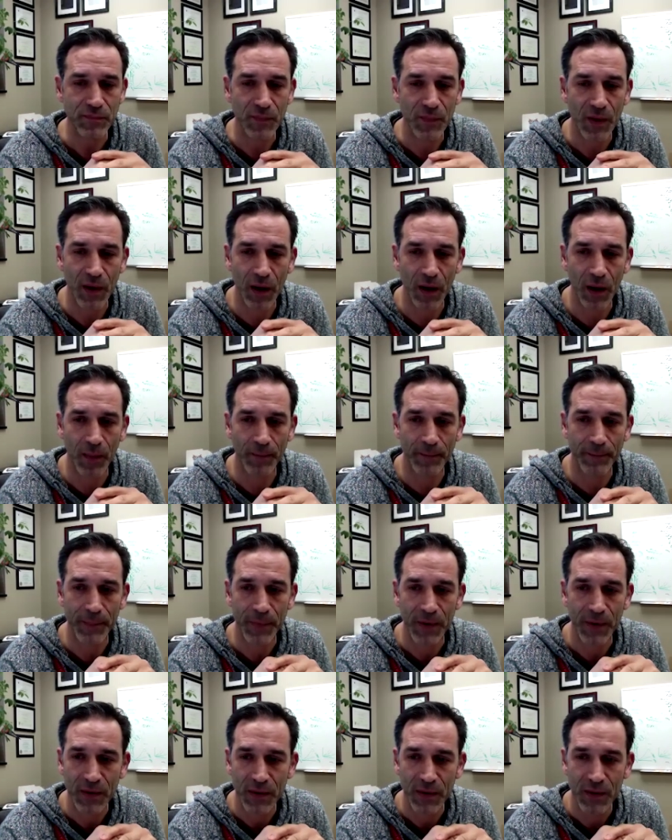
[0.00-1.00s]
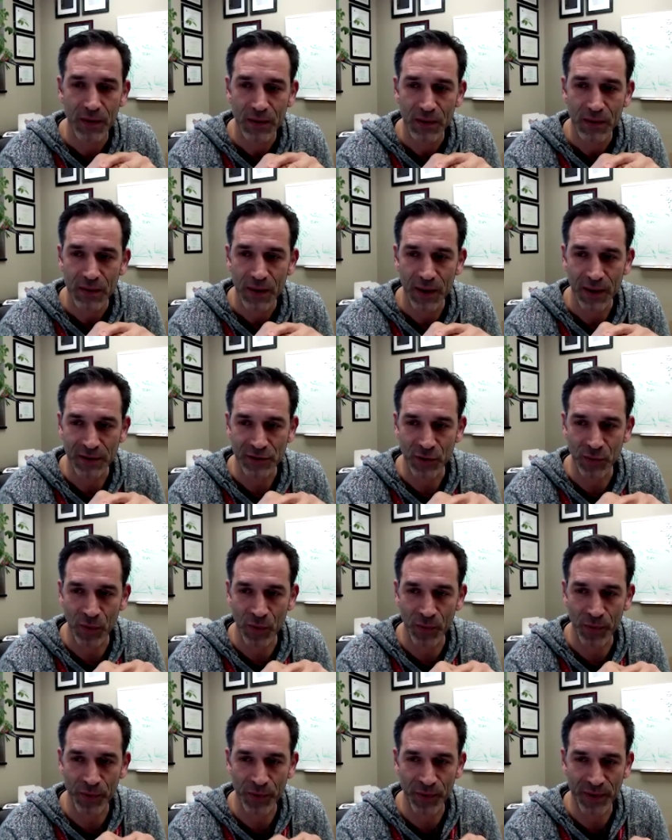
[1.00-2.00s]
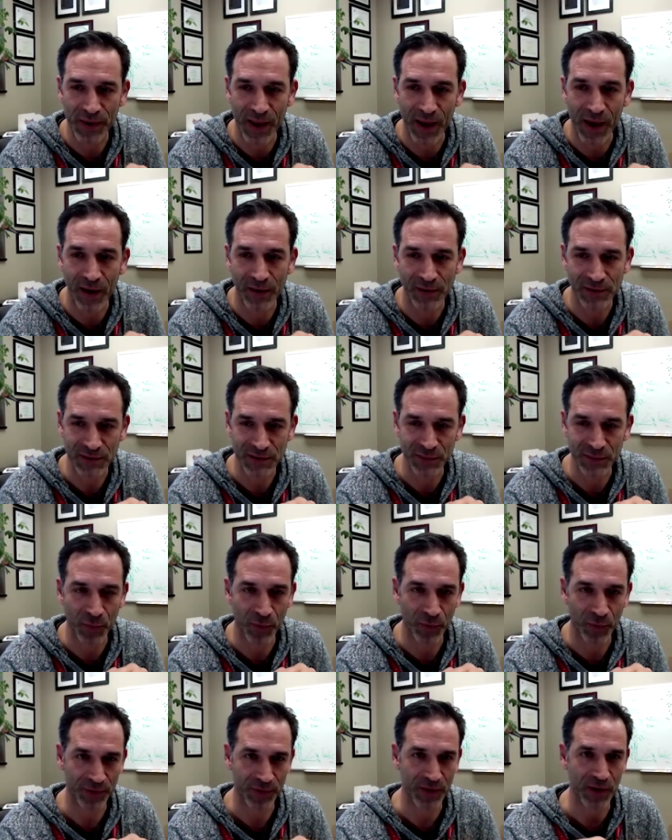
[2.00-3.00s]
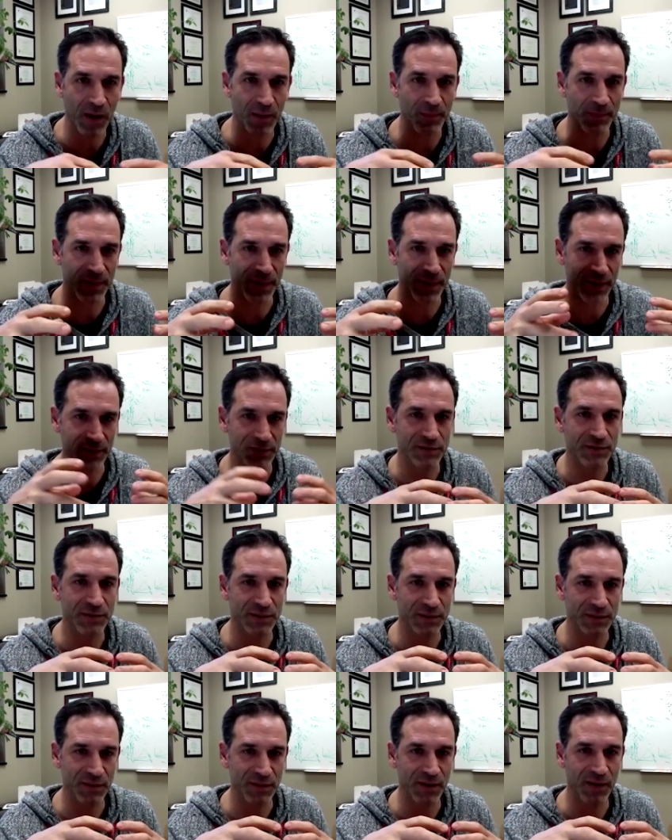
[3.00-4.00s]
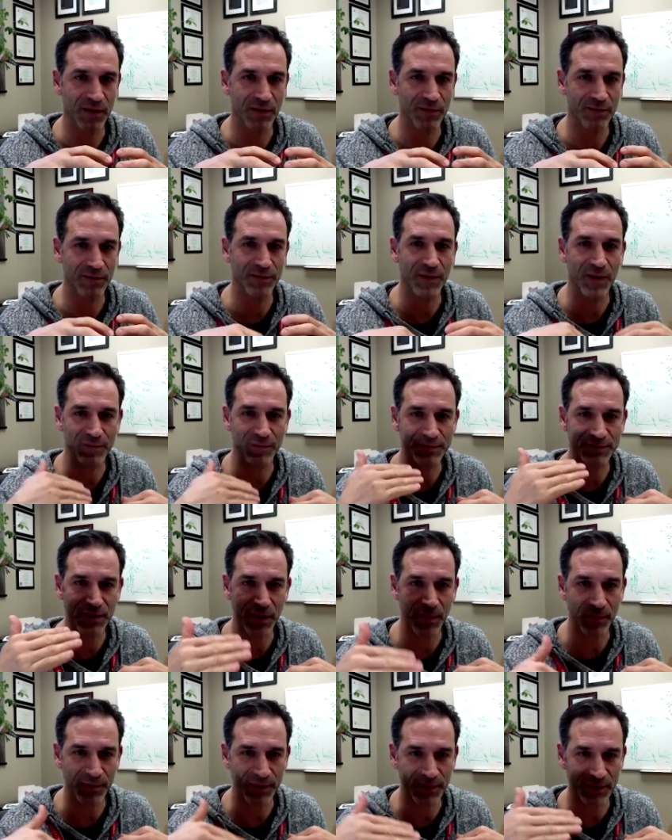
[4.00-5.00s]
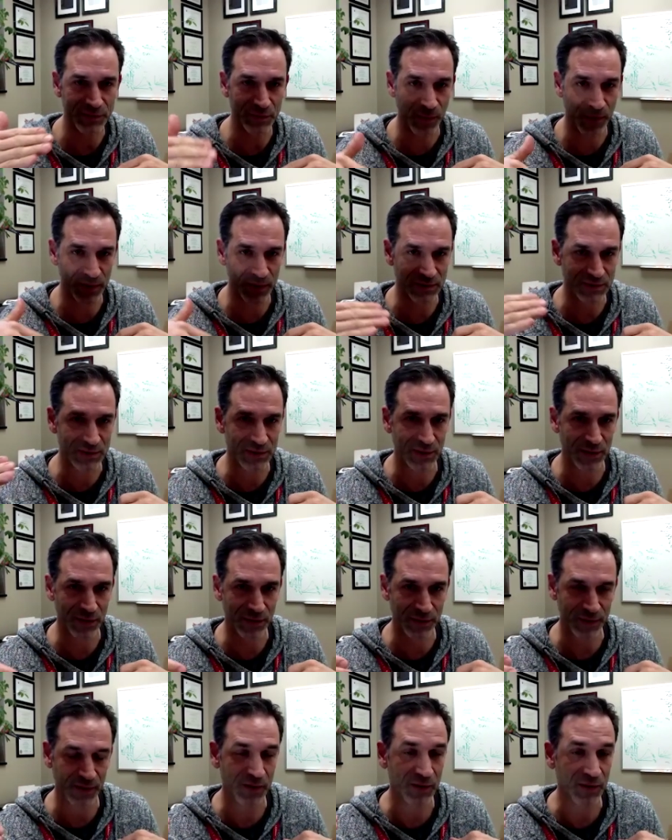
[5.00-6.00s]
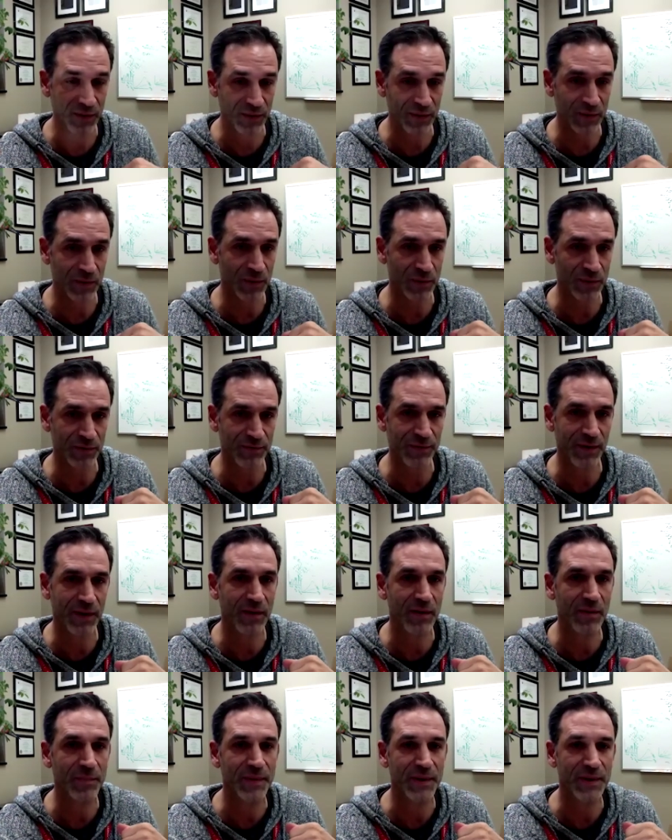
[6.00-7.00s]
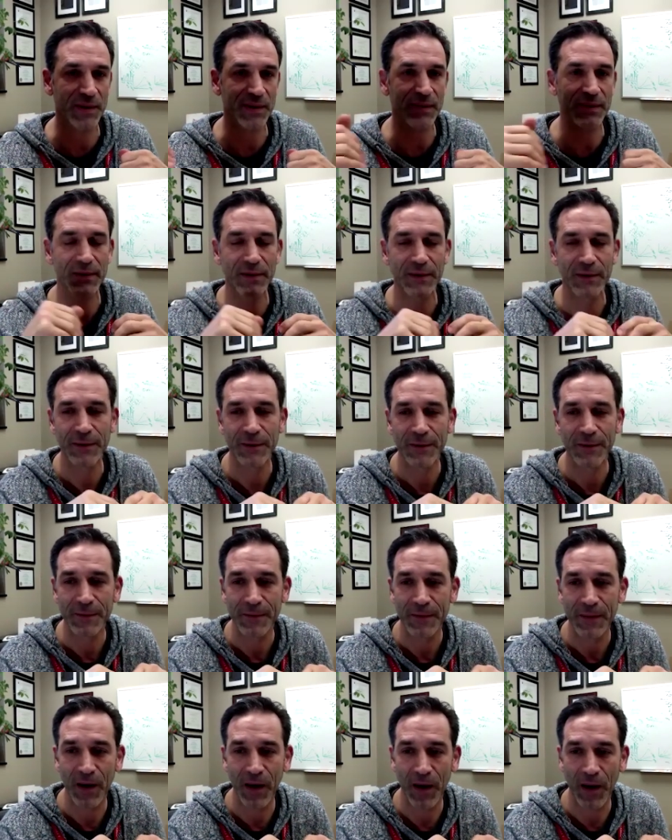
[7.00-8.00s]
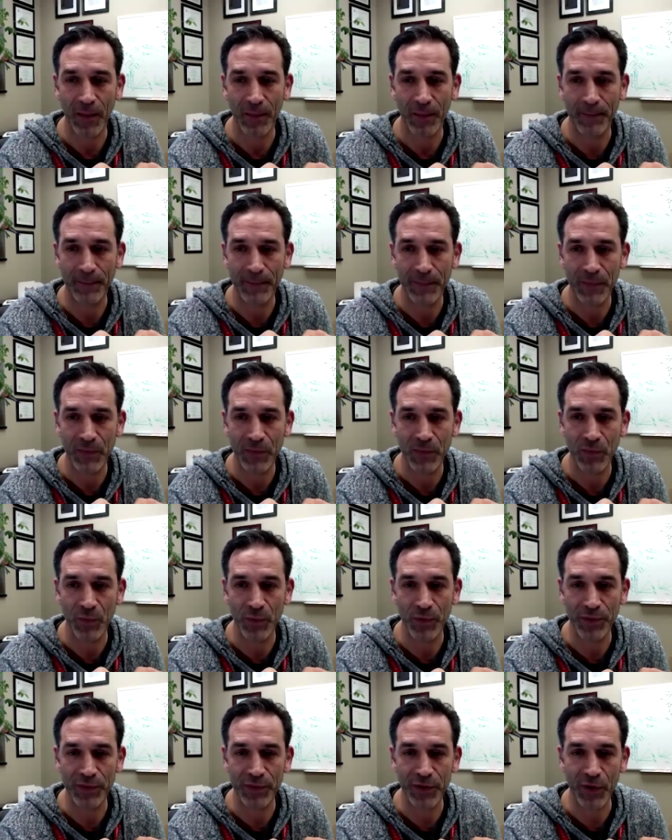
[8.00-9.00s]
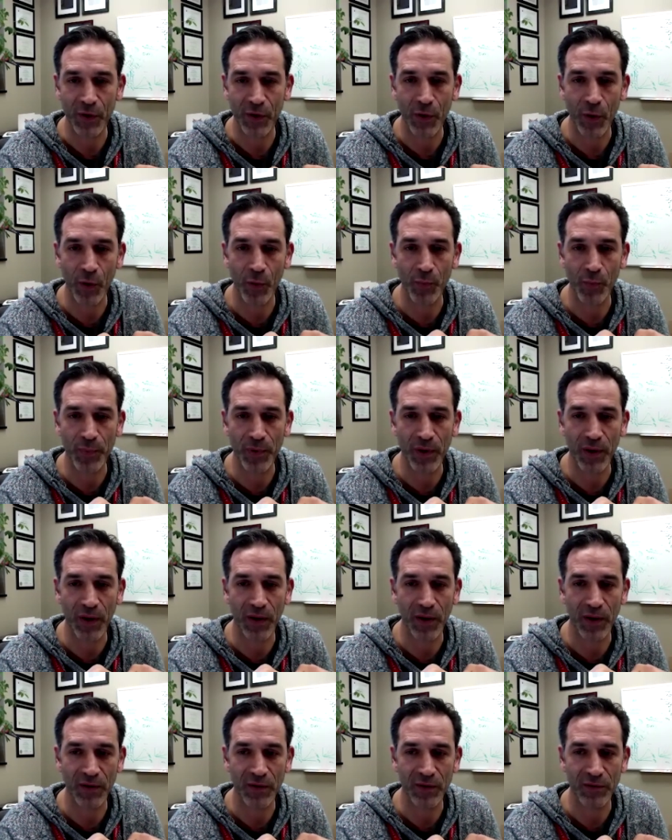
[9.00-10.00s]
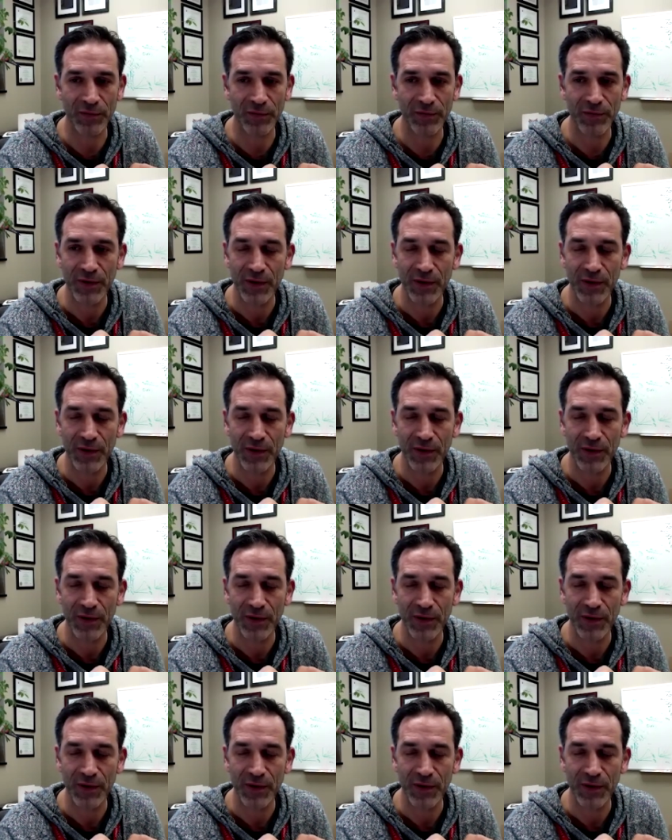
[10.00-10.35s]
Um, and so what we're doing now is exploring the combination of some of these ones that are in clinical development um, with the hope of